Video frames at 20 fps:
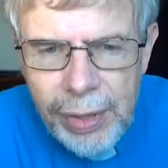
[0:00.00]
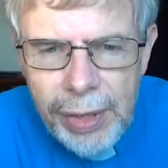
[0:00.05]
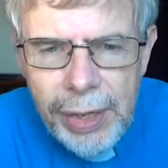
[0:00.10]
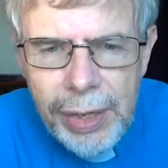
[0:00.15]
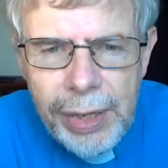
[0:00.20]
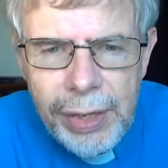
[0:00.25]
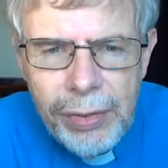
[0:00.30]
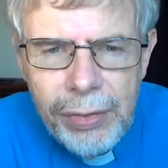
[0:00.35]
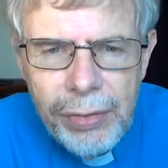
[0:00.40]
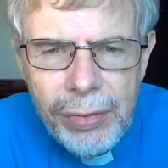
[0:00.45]

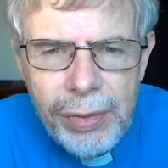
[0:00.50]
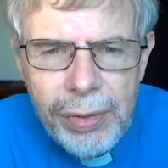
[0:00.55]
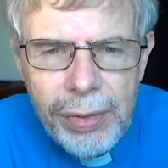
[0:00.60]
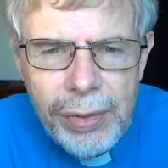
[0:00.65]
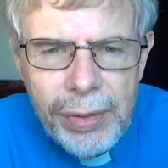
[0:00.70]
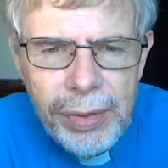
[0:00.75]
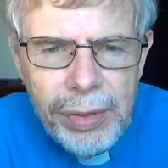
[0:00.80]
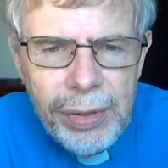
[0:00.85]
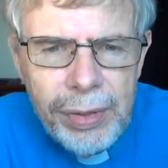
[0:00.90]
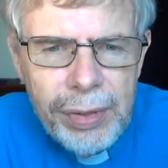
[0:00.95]
as
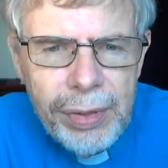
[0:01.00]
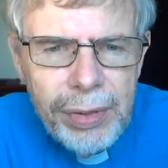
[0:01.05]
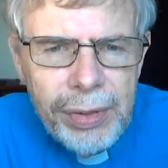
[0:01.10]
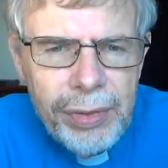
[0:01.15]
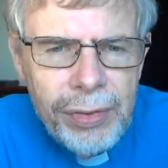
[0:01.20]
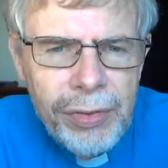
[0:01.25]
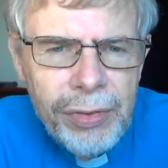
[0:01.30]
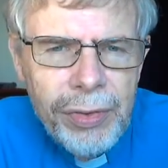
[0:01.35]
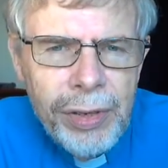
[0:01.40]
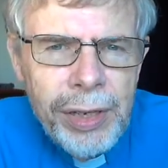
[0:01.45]

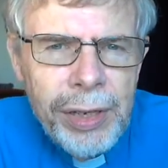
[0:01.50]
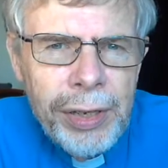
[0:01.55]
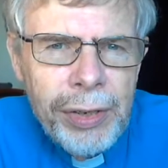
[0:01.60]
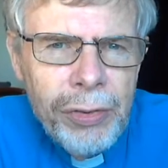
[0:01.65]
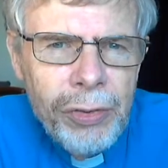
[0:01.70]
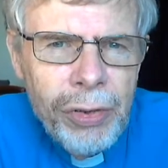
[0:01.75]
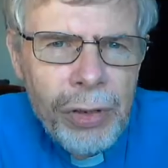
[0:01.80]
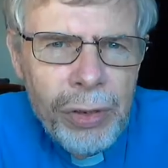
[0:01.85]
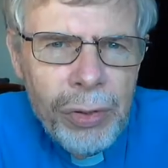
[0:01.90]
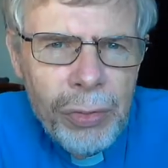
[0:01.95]
dear
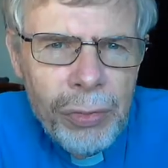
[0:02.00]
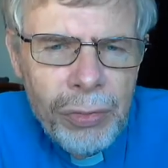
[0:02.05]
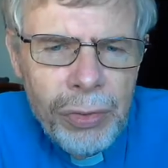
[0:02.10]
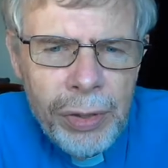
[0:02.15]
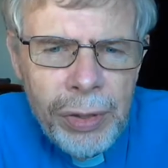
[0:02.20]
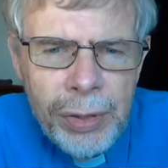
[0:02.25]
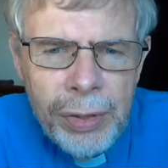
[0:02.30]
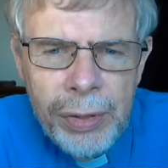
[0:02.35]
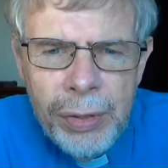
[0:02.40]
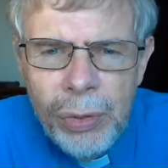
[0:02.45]

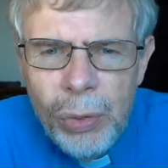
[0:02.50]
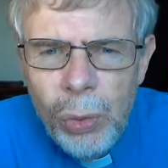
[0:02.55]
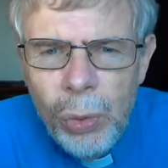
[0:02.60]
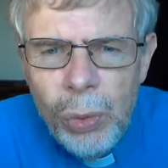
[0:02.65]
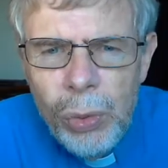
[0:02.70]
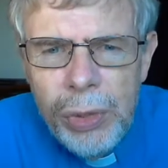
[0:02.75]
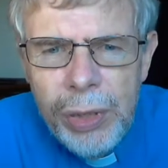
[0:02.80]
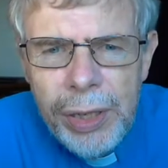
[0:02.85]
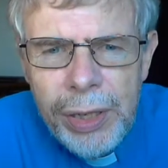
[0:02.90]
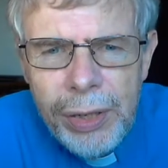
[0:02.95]
children or
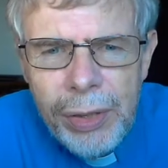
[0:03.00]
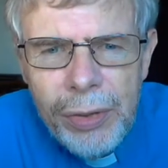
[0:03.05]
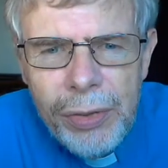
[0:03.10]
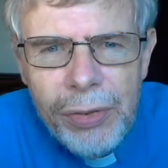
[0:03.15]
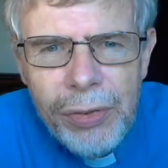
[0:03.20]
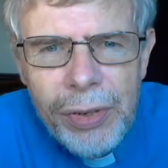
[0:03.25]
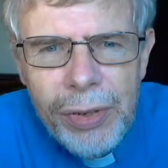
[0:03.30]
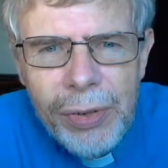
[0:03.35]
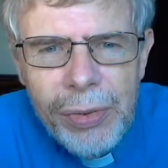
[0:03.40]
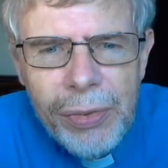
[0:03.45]
little
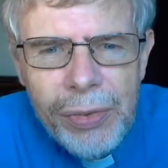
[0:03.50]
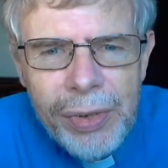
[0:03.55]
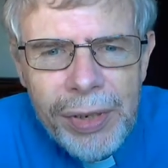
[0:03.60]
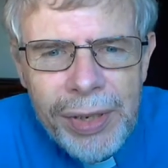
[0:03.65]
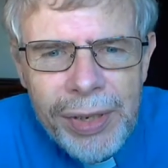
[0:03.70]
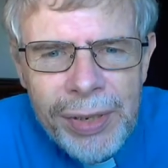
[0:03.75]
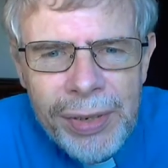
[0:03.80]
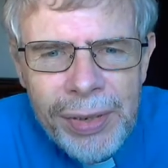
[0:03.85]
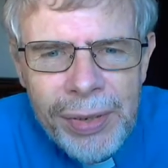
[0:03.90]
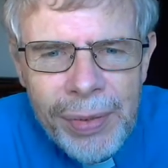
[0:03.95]

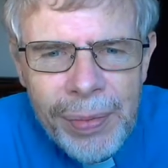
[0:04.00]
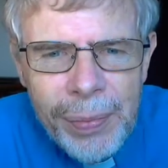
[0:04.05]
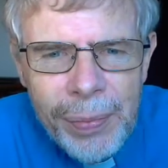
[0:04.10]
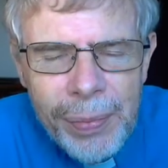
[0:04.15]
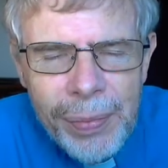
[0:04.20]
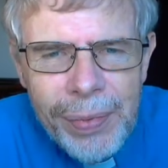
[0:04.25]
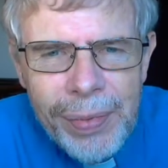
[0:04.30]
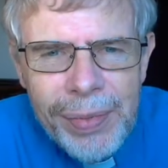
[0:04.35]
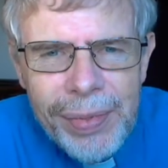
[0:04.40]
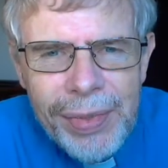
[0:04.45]
children.
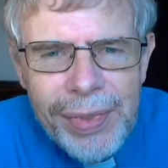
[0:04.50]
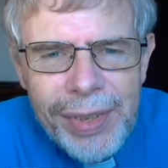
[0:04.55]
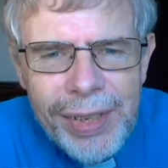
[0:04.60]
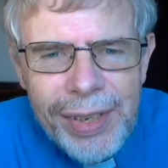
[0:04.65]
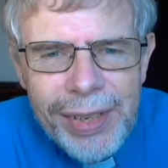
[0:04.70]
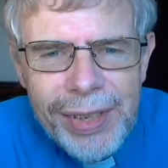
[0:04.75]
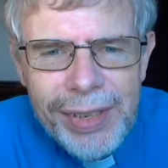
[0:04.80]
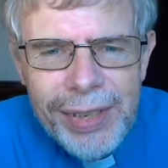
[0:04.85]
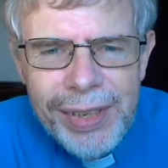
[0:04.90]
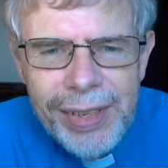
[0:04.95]

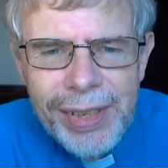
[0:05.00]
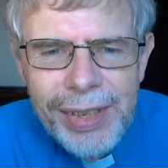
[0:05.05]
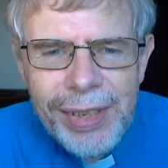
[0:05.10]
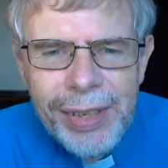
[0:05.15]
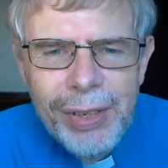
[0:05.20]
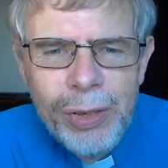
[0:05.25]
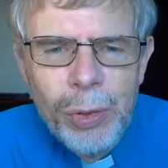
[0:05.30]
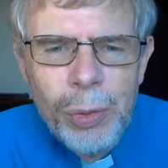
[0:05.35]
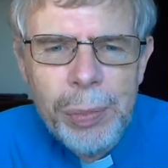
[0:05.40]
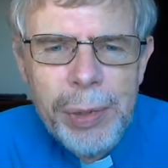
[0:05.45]
Uh,
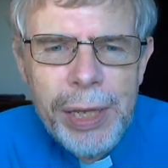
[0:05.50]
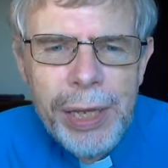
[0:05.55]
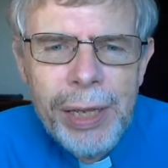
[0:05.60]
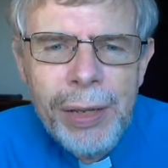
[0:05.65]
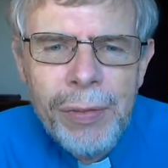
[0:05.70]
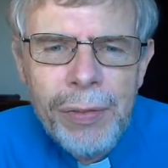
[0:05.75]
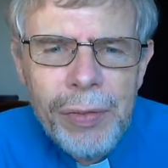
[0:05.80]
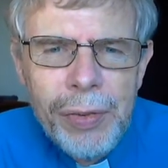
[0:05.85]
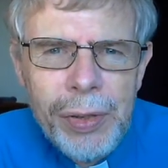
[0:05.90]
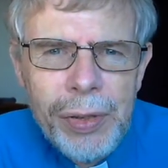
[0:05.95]
it could be
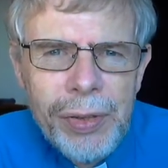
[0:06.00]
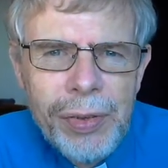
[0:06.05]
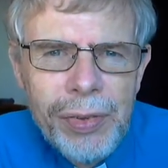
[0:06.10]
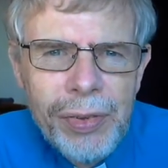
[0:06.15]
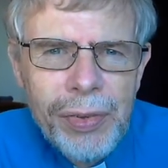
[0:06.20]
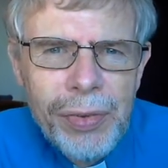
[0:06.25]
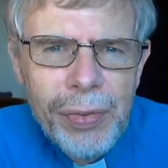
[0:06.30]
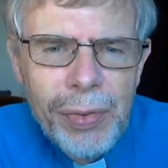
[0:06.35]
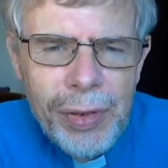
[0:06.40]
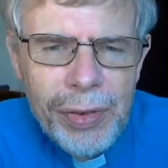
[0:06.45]

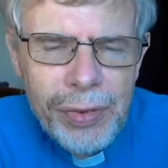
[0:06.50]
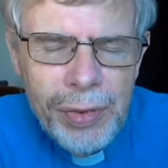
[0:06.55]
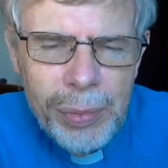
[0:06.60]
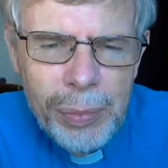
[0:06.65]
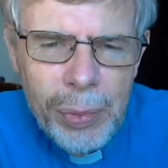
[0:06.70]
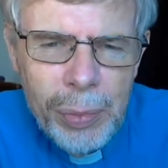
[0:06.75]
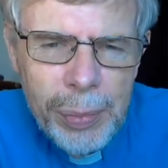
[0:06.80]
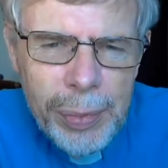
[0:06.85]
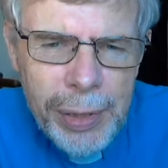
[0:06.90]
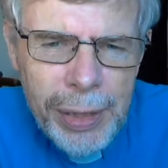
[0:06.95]
infants, for
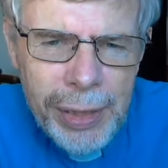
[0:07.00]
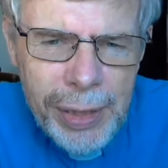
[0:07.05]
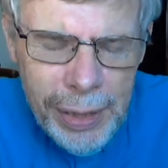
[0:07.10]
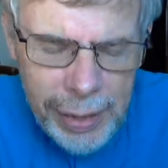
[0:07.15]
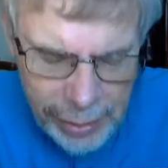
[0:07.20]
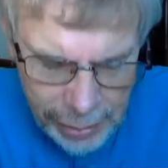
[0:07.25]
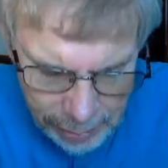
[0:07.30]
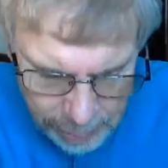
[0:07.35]
example, but then again they